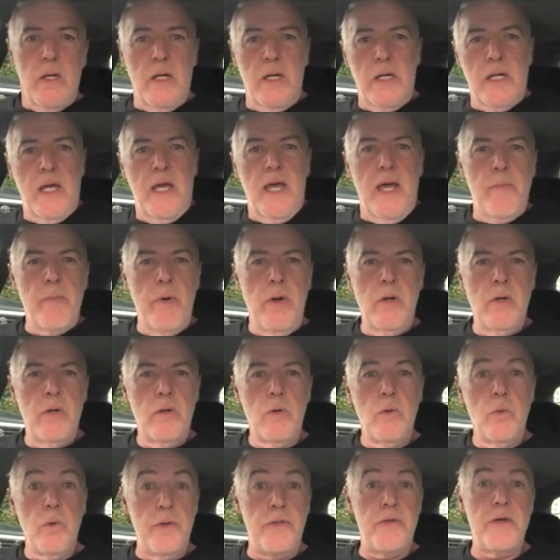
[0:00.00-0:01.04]
it came
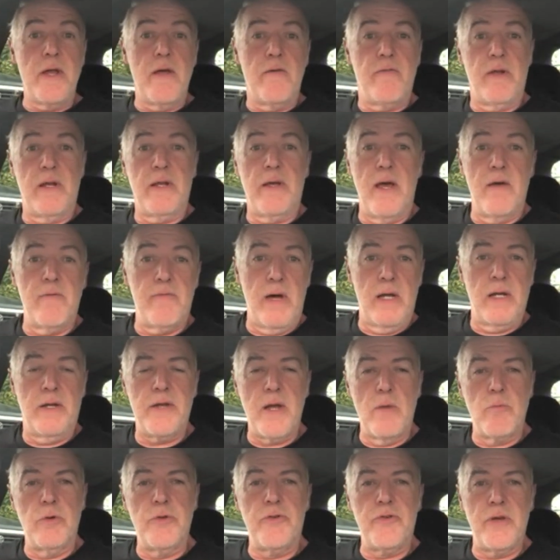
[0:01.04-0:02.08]
with a valid
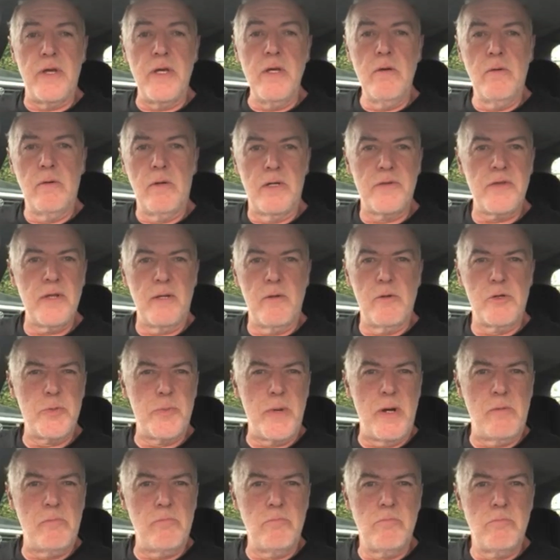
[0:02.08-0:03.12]
MOT. I think it was
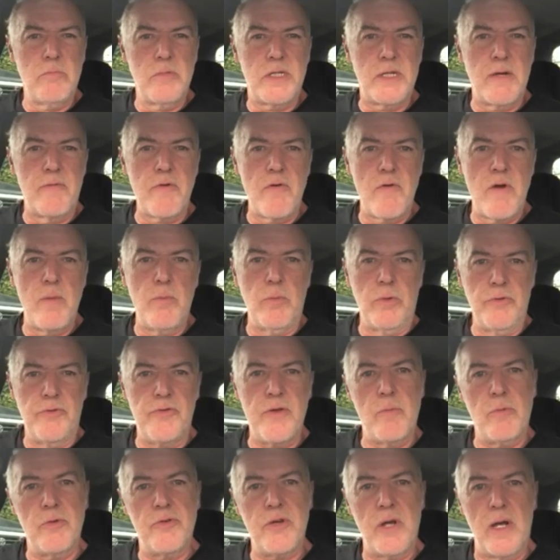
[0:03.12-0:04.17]
about 7 or 8
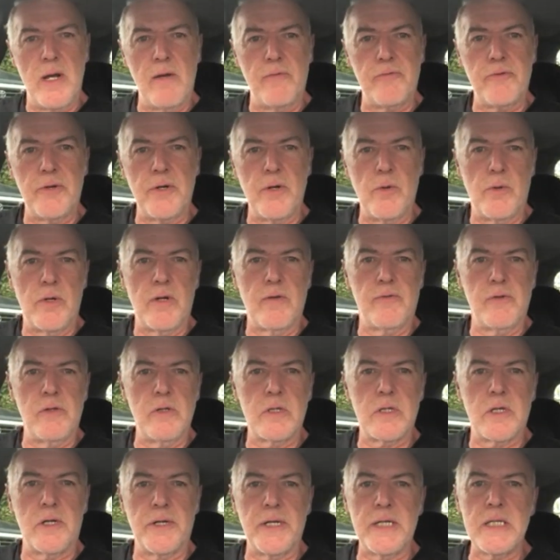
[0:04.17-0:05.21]
months MOT left on it when I
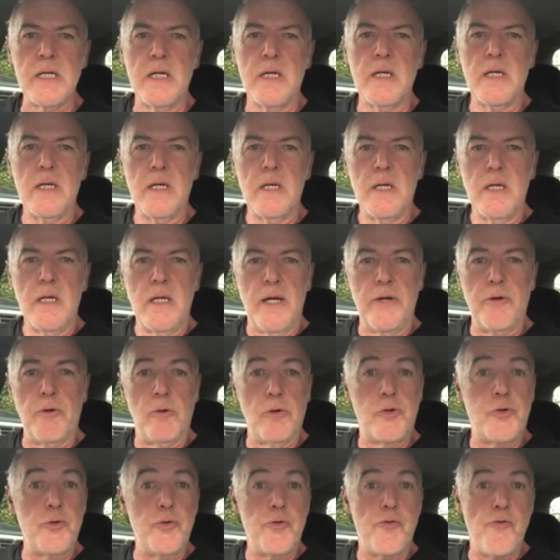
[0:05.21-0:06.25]
first got it. It
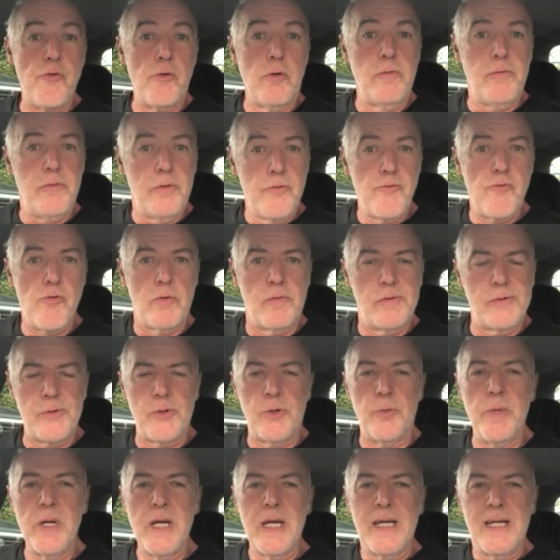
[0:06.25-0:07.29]
also drove it
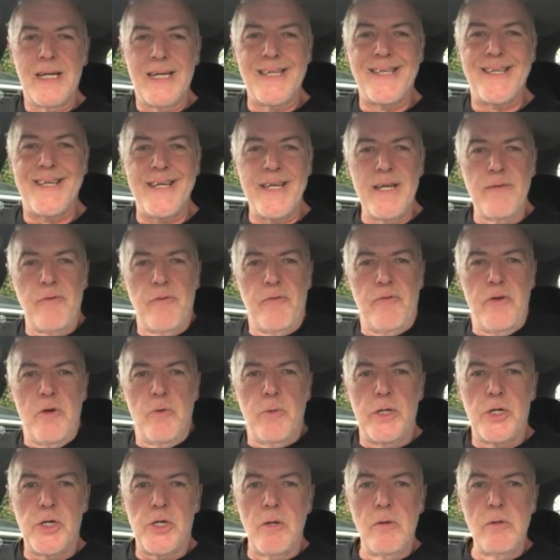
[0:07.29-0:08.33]
home. It did have a
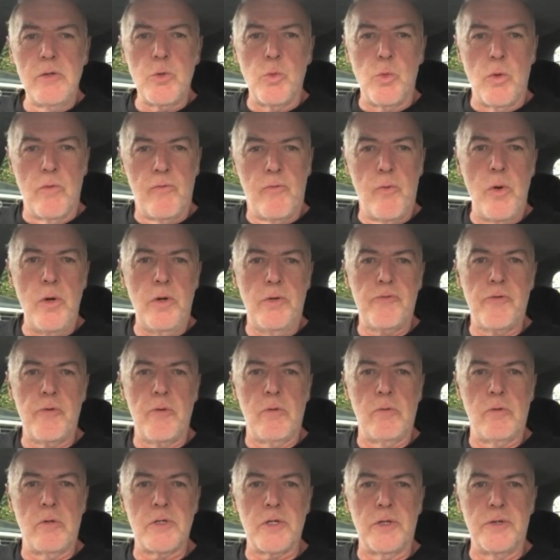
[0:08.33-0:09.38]
few issues. We've worked through
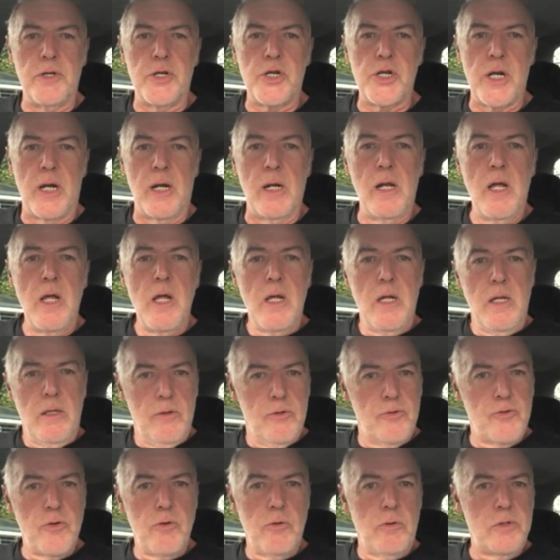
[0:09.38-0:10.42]
those on the channel.
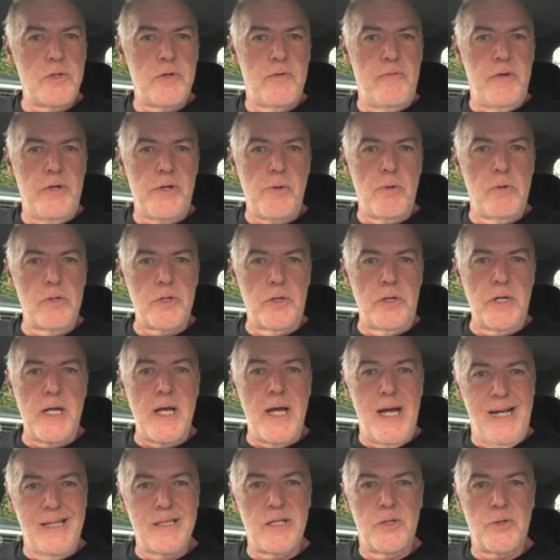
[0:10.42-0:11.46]
There's loads of videos on here.
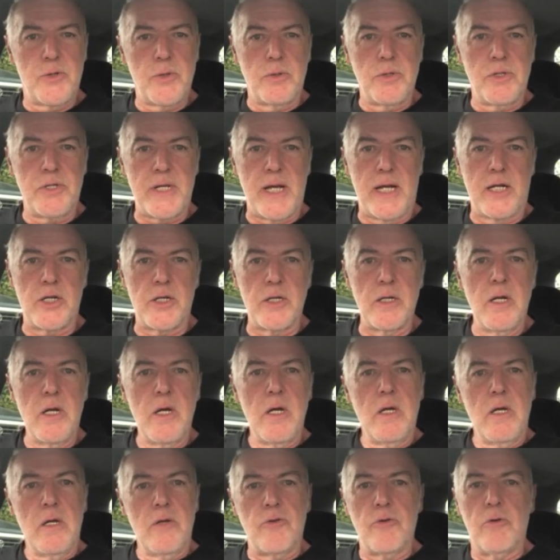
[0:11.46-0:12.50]
It has its own section.
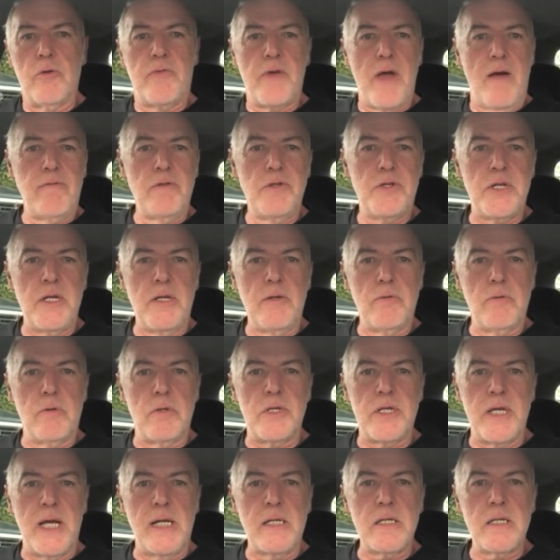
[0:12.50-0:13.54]
So if you haven't seen
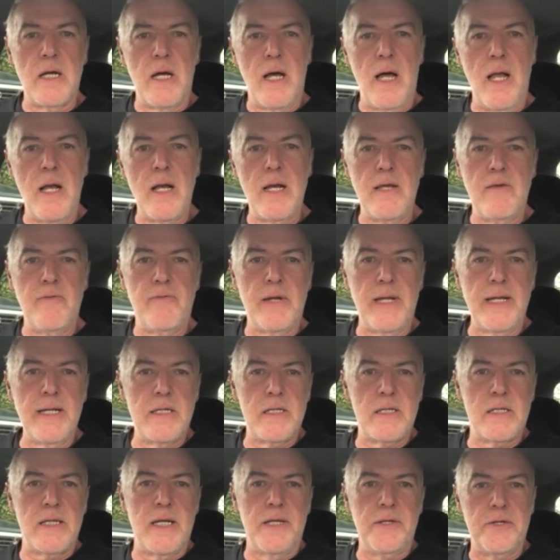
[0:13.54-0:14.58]
those yet, I'll leave
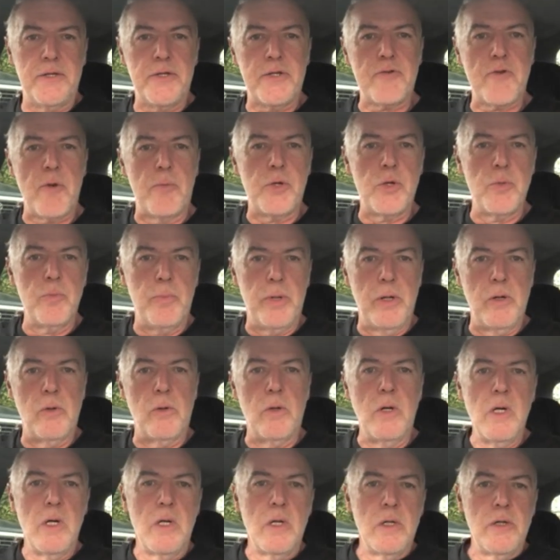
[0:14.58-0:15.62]
links in the description below
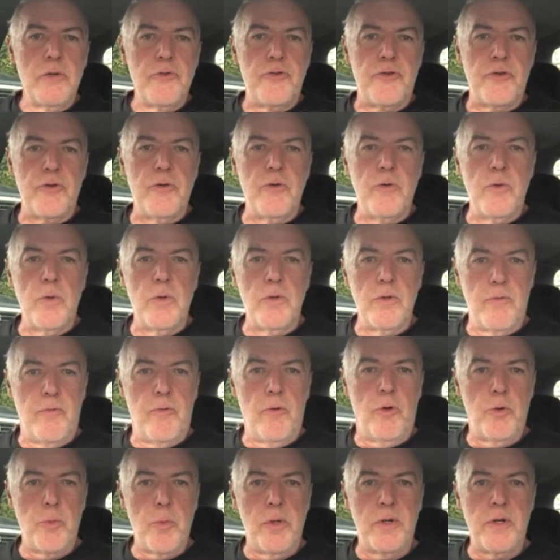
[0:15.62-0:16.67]
to the
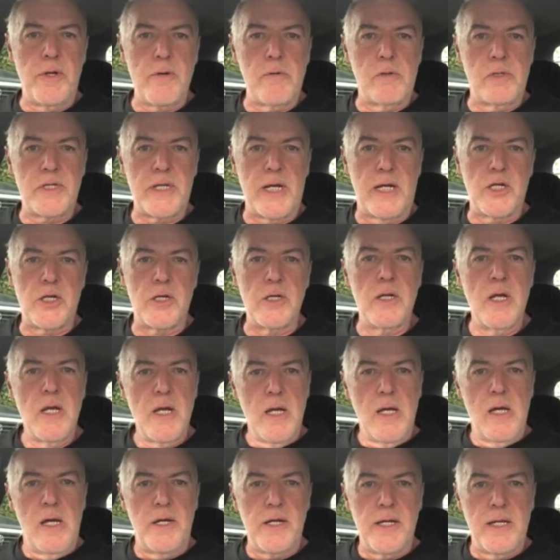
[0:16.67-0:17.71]
Ford Mondeo section,
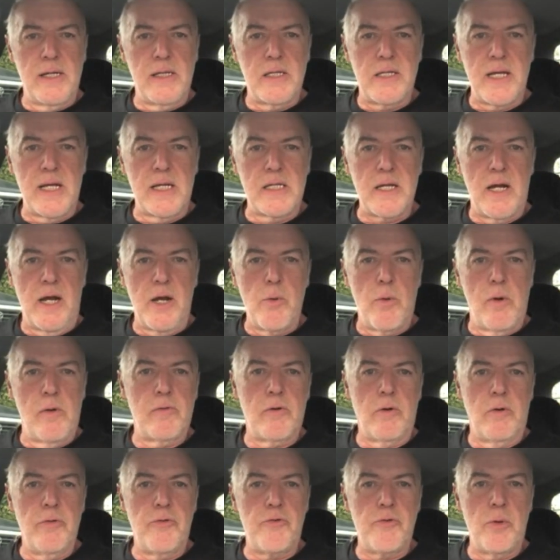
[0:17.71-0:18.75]
and you can see exactly what I've
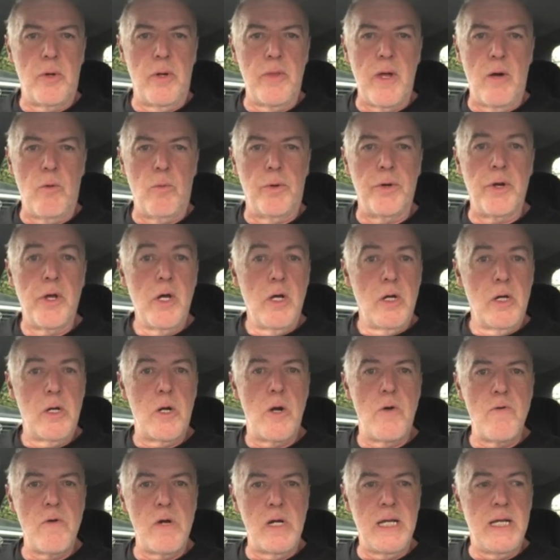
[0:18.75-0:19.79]
gone through on that one.
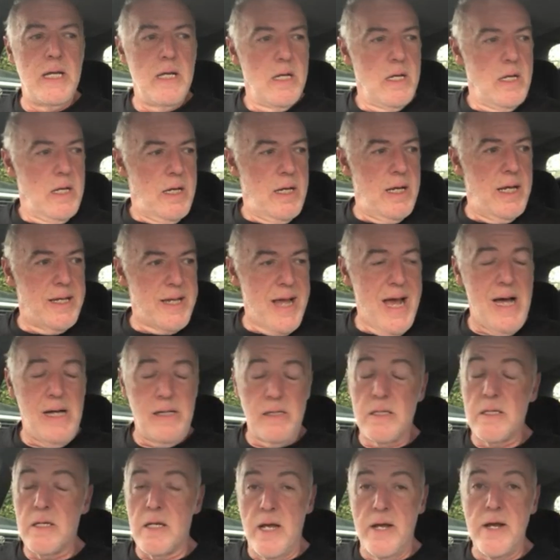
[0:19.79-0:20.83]
Currently, it
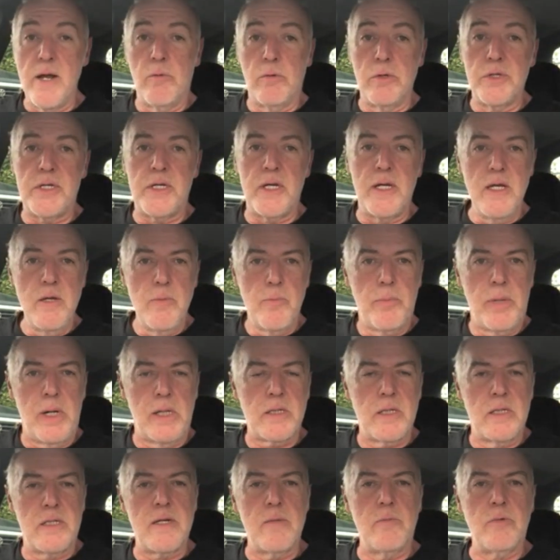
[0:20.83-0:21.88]
has an MOT,
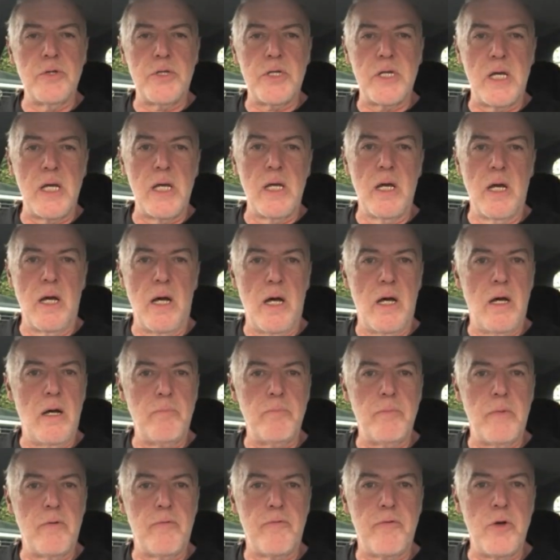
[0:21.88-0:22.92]
passed its MOT
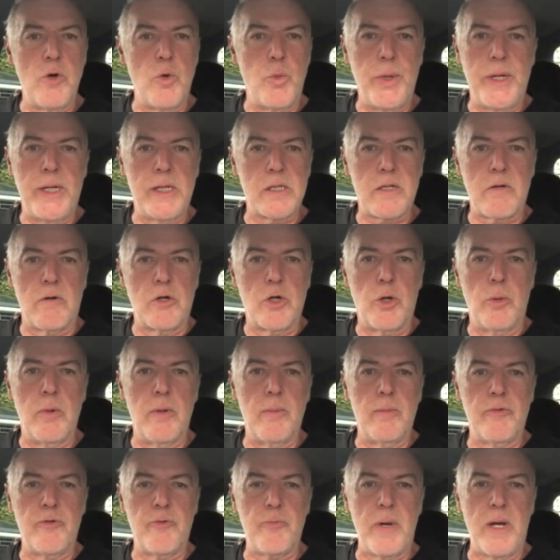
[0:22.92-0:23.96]
a few weeks or a couple
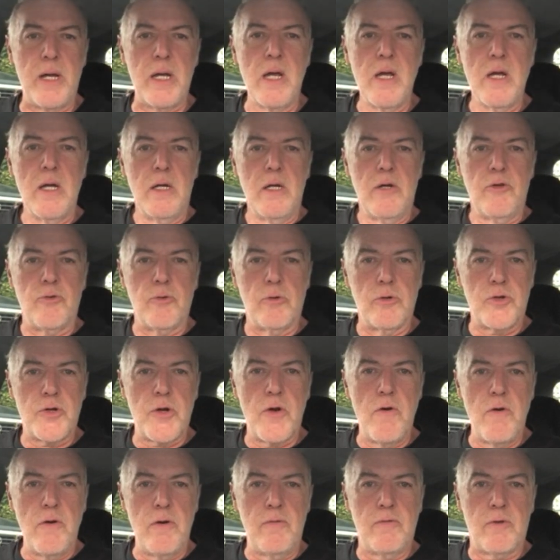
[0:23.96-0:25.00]
of months back. So it's
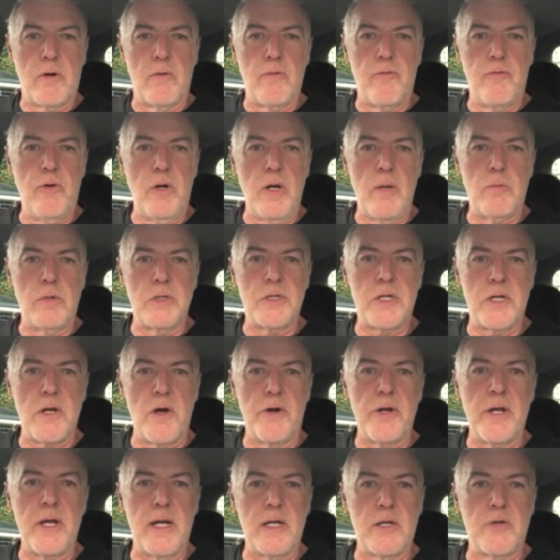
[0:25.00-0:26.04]
currently got full MOT
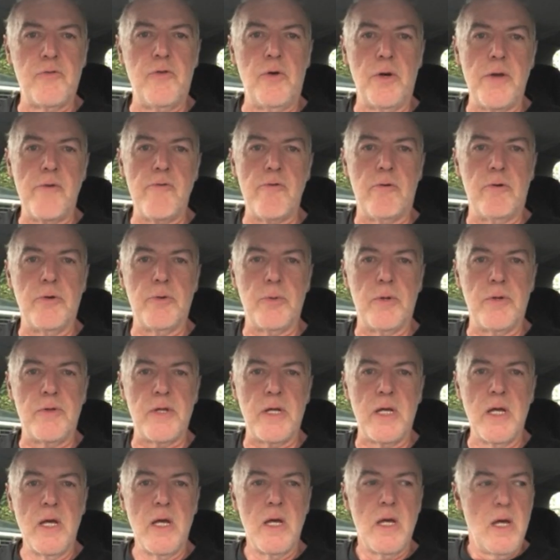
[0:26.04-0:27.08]
on it. It's fully
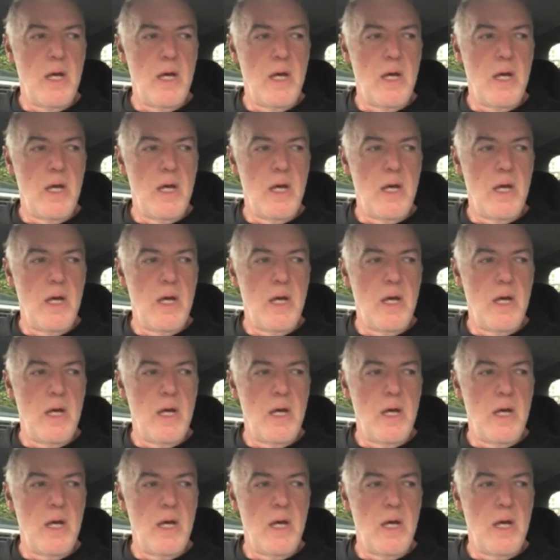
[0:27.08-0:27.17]
roadworthy.